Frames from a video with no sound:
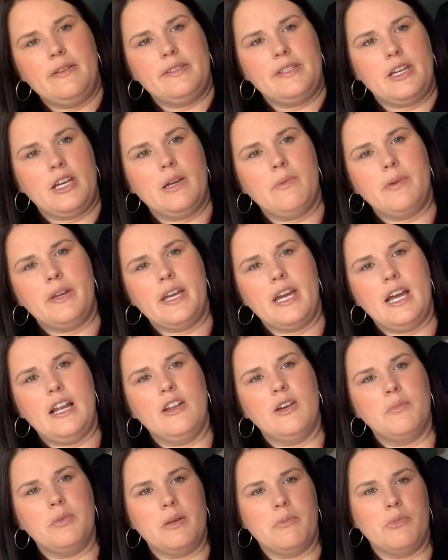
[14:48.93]
I hope we get a
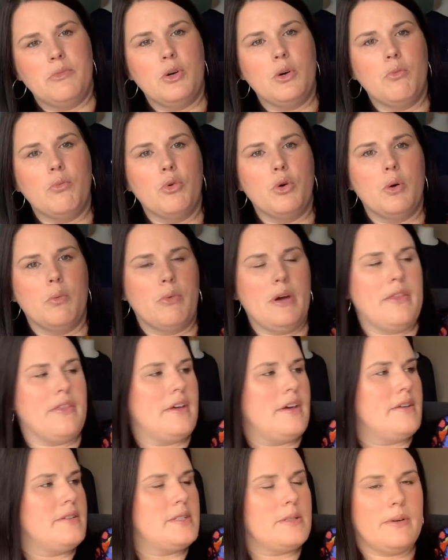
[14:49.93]
little bit more warm
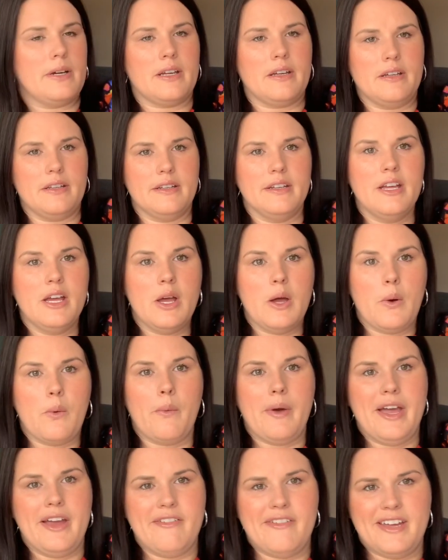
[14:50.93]
weather so I can
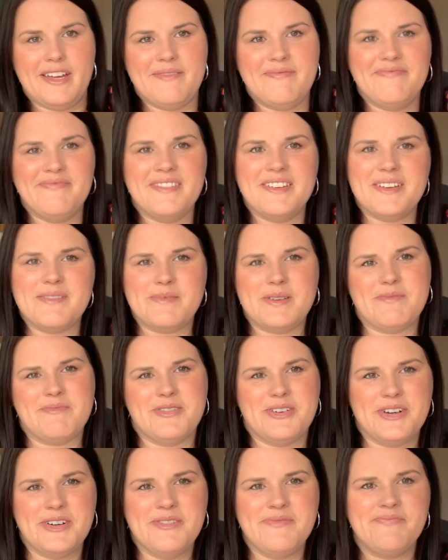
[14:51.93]
wear it a bit
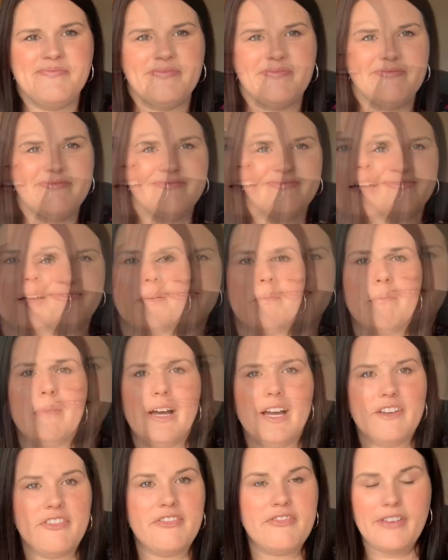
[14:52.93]
more.
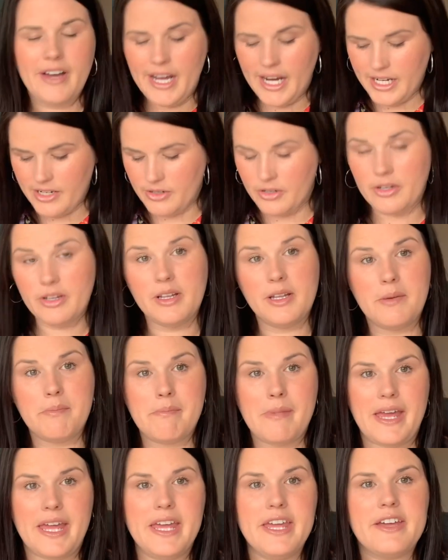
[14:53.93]
My final
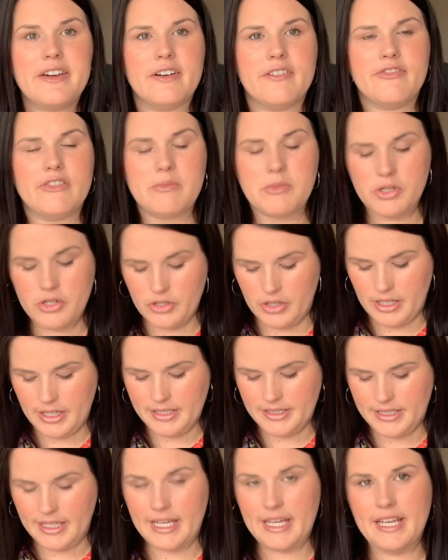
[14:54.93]
make from
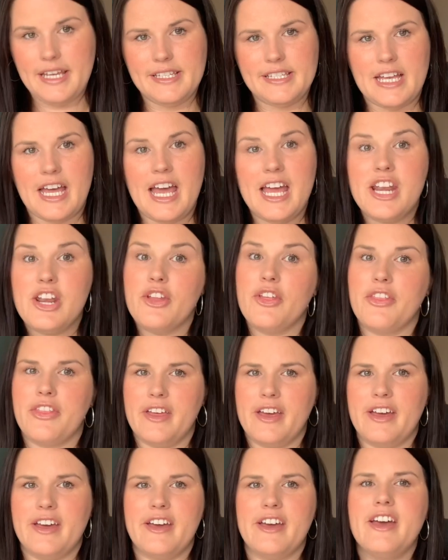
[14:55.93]
August is
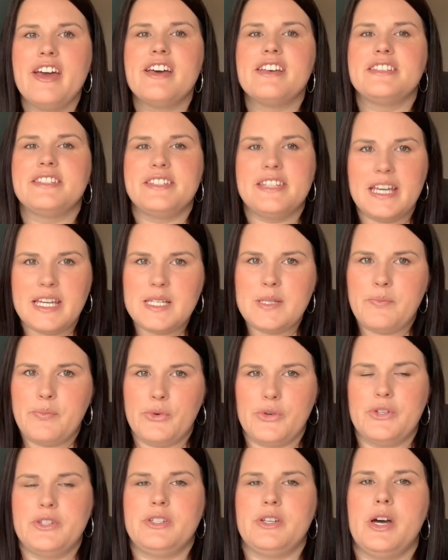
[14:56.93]
another
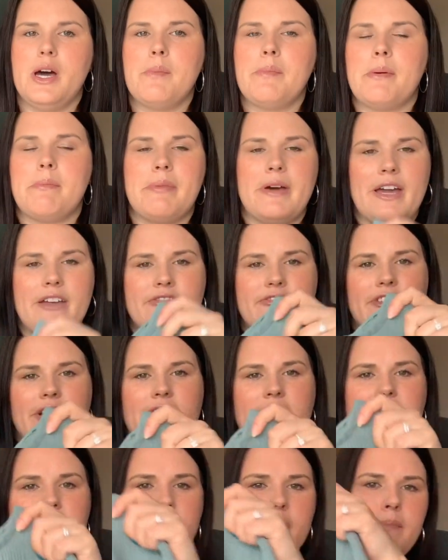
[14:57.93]
Sagebrush top by
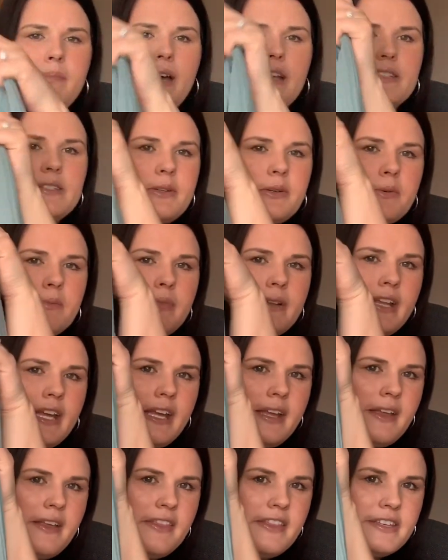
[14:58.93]
Friday Pattern
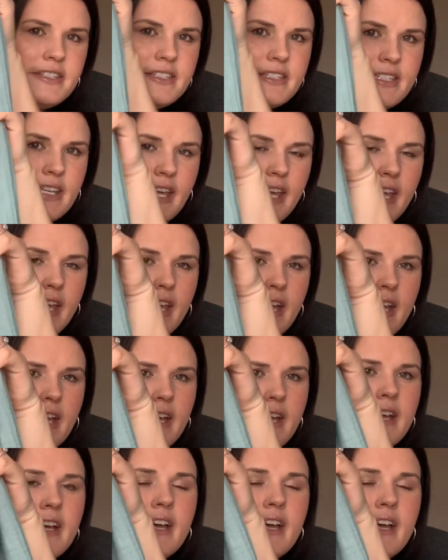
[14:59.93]
Company. This is it here.